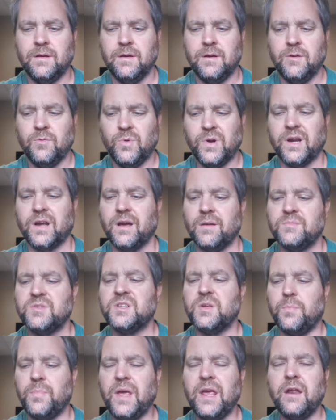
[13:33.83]
when it comes
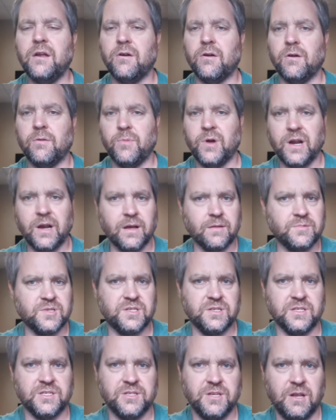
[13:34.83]
to Peter and when it comes
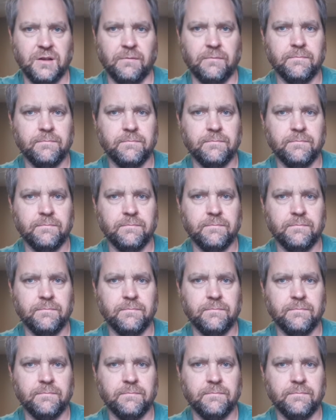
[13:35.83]
to sin?